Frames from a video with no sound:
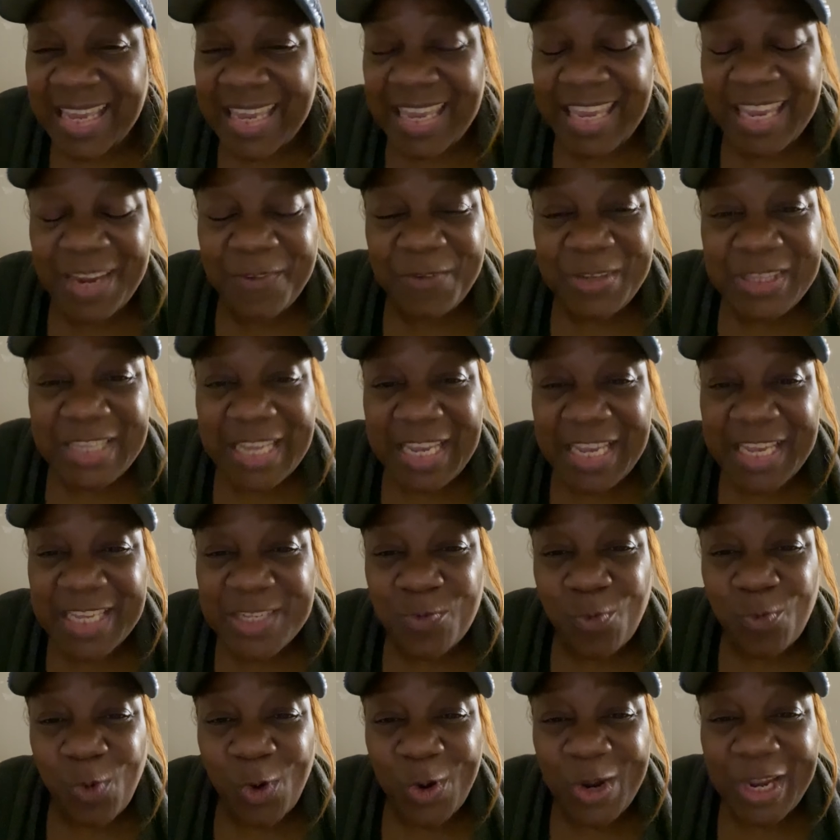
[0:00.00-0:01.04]
Everything
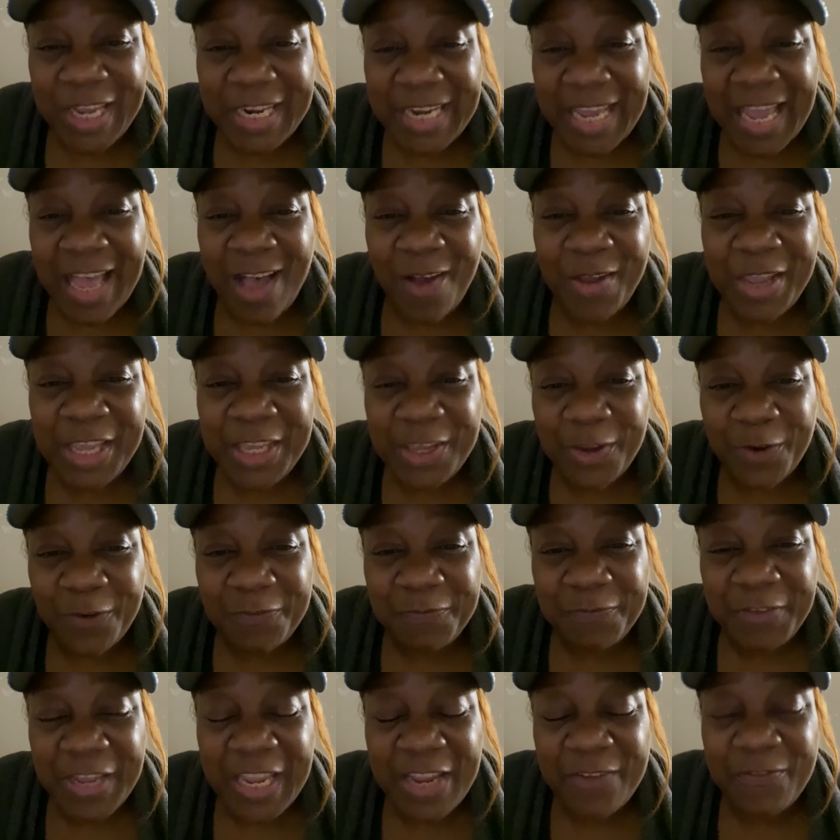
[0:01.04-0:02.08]
is working out in your
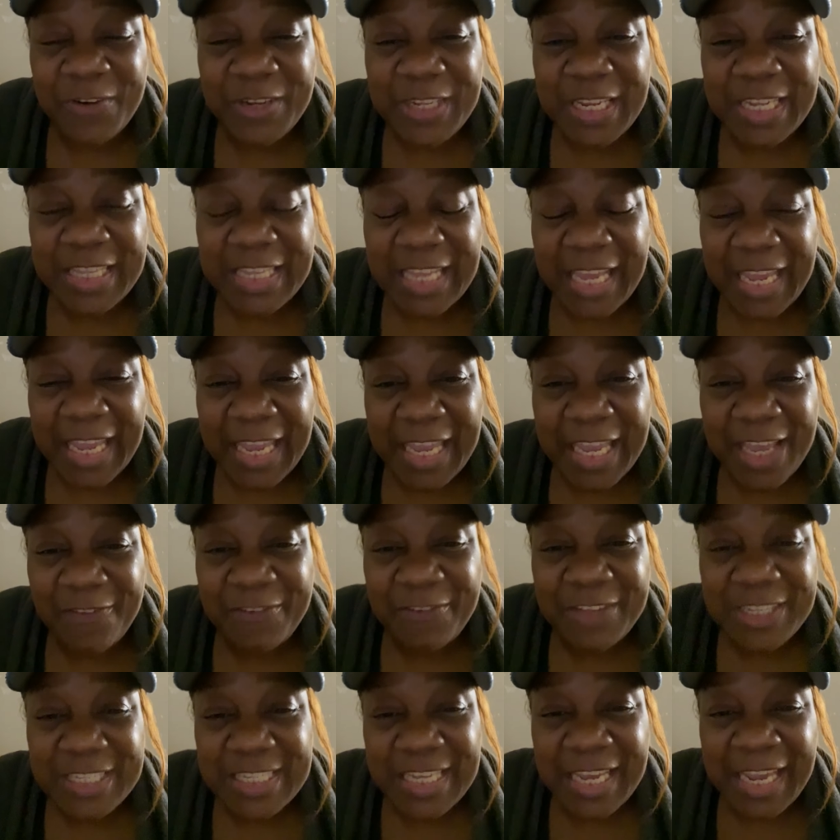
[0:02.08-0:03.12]
favor, that the
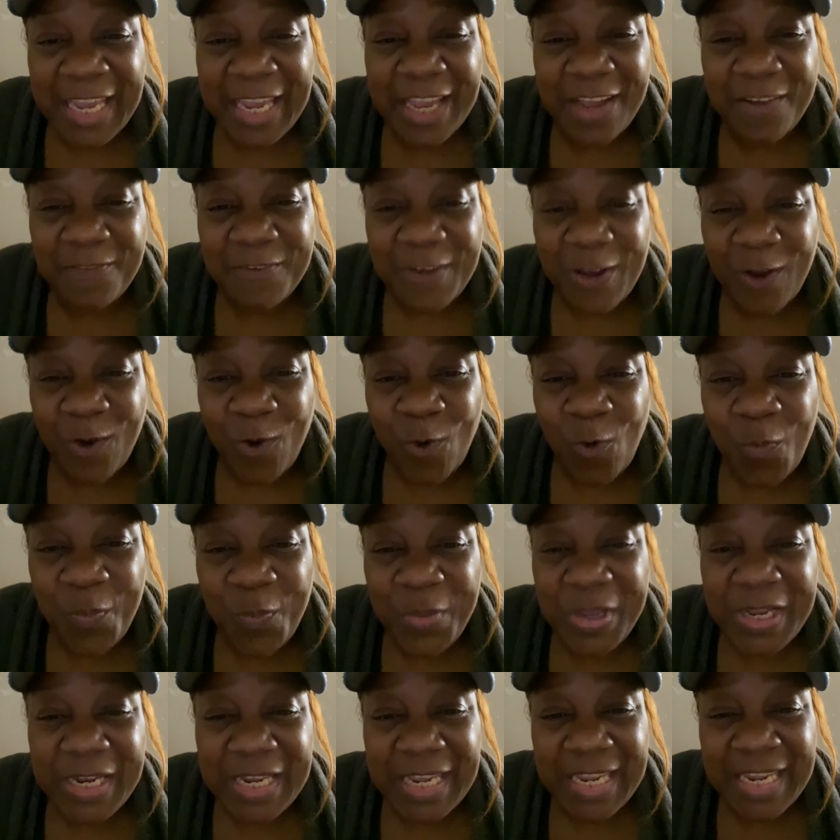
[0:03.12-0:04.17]
heavens have
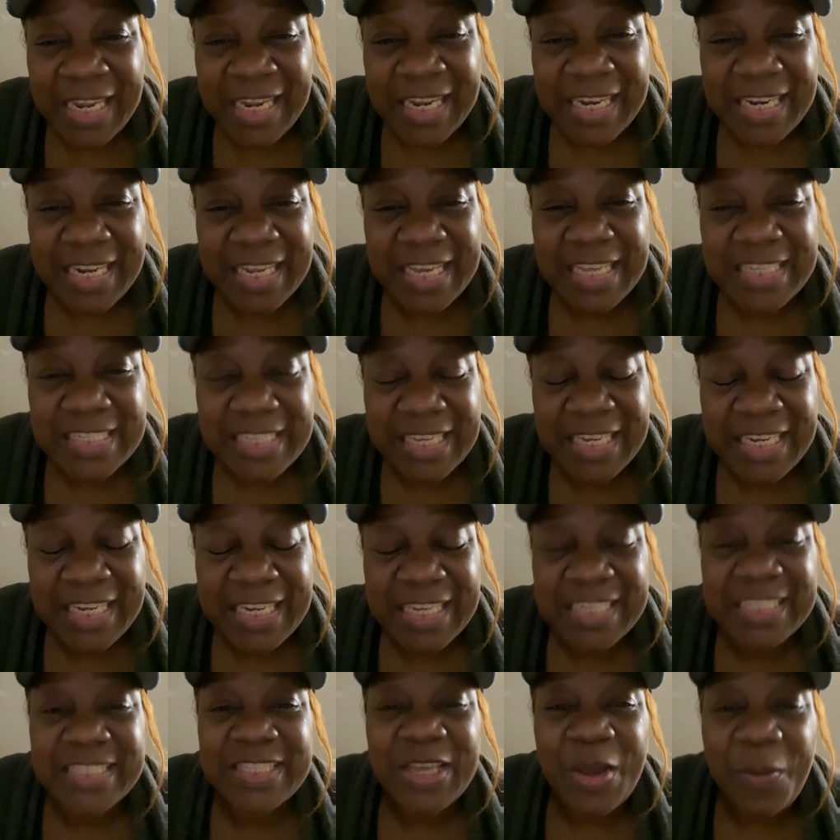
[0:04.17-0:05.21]
opened, and this
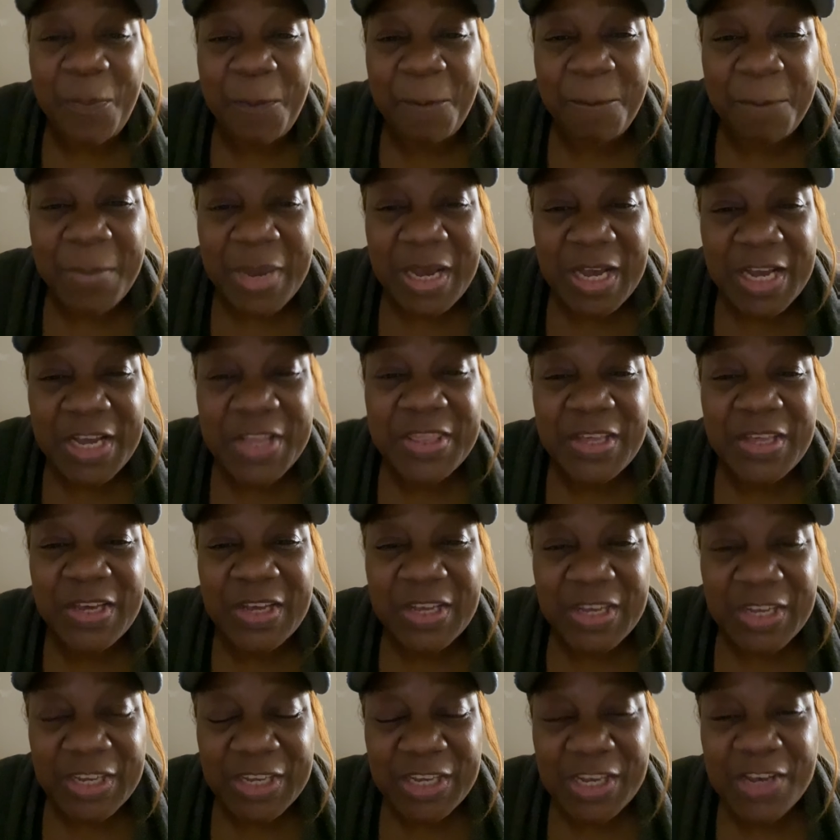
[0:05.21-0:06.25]
is the month
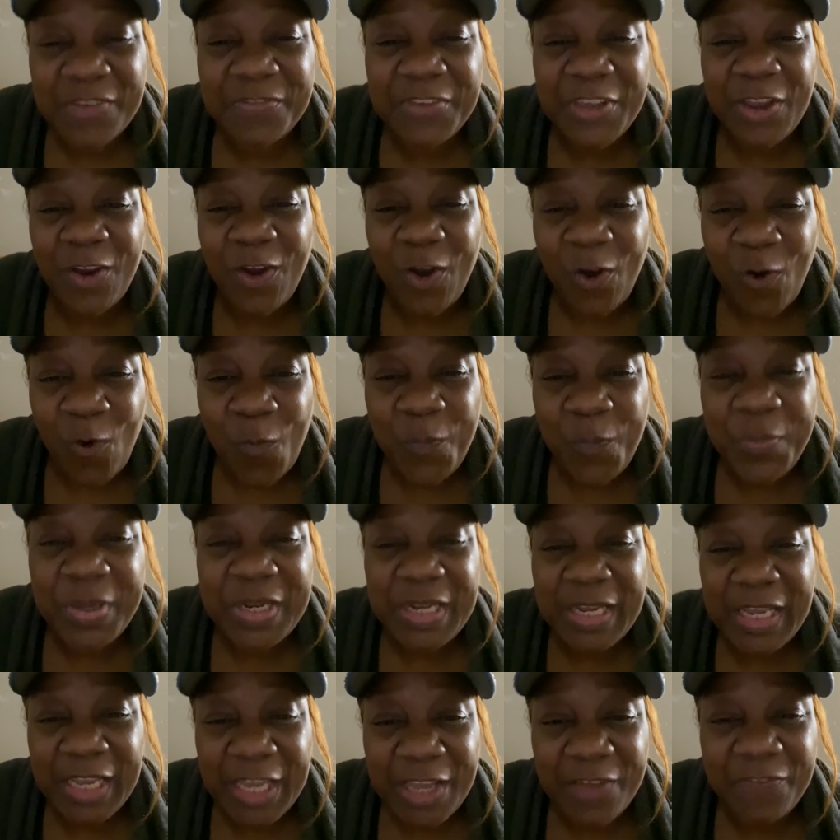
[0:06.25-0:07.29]
of your
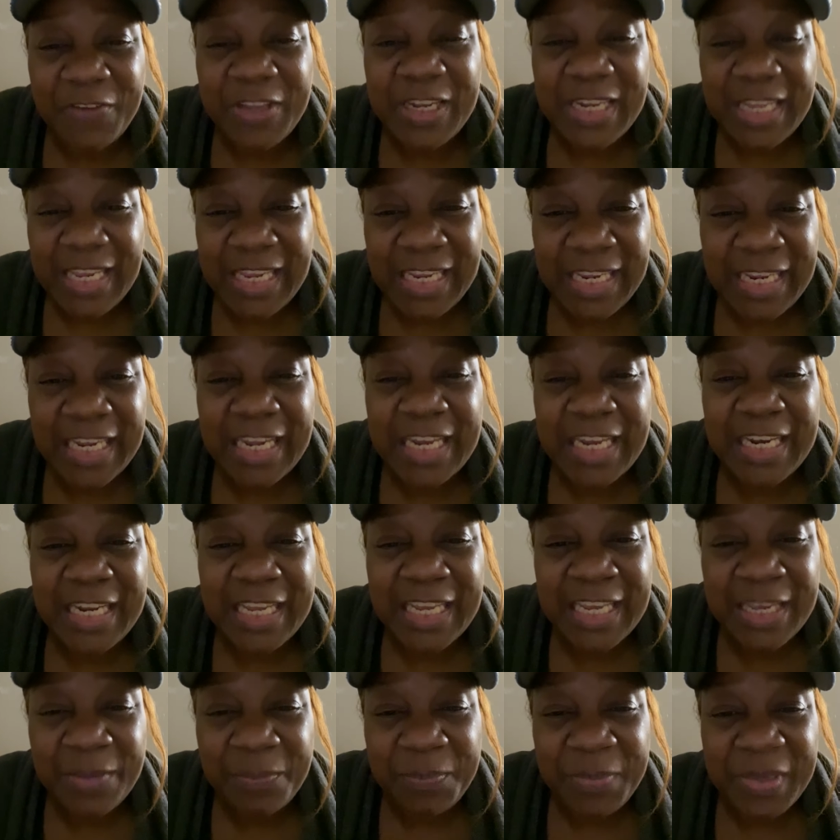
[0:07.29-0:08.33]
open heaven, and
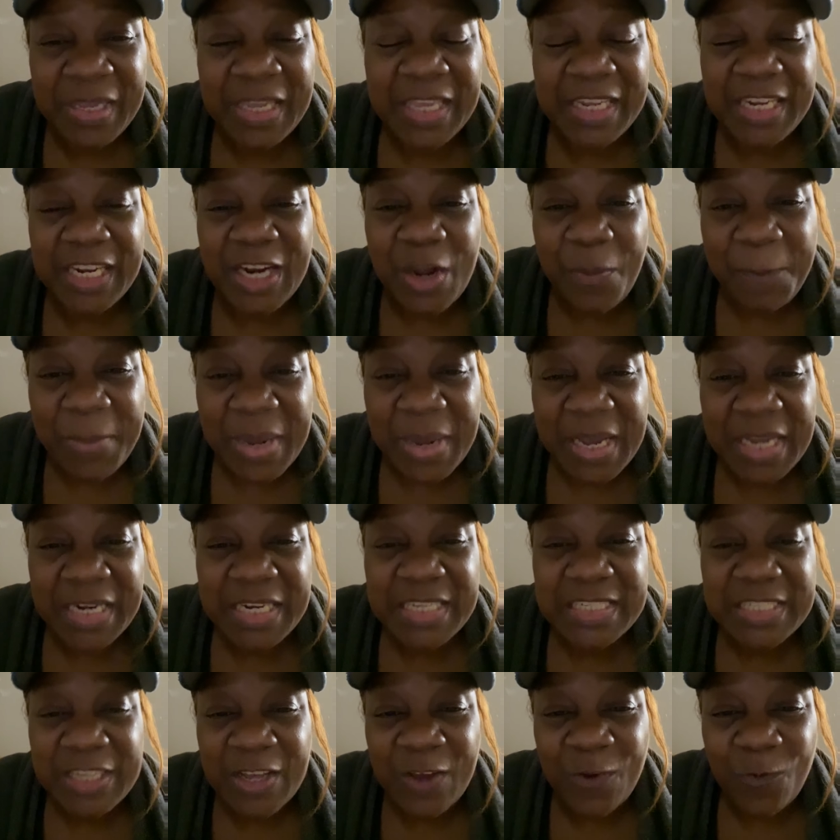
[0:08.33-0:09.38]
it being an
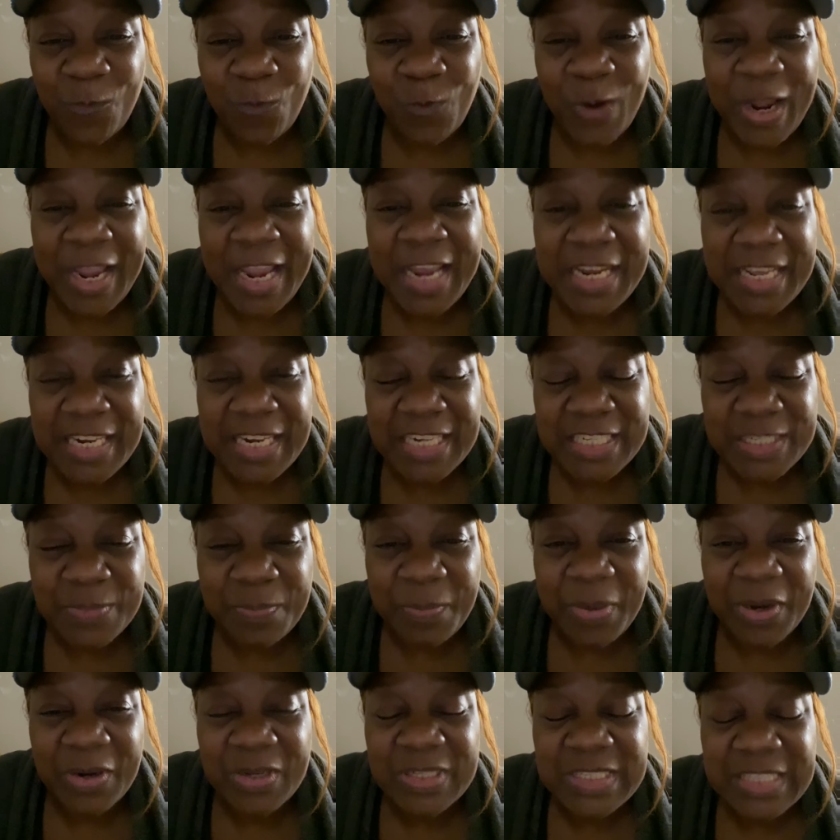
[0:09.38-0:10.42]
abundance of rain that is
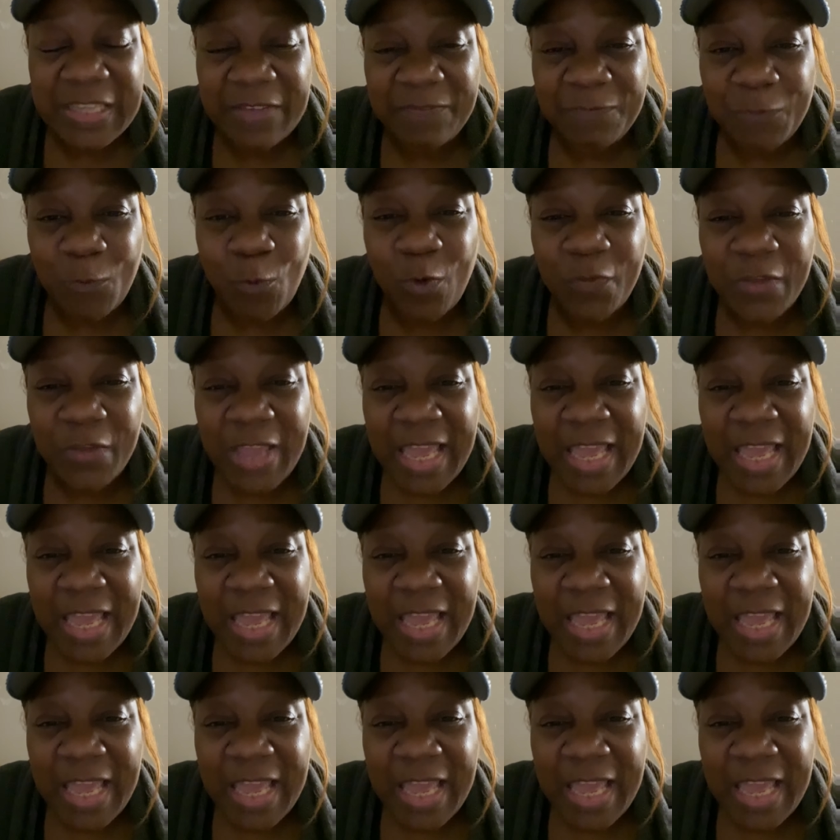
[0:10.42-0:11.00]
bursting forth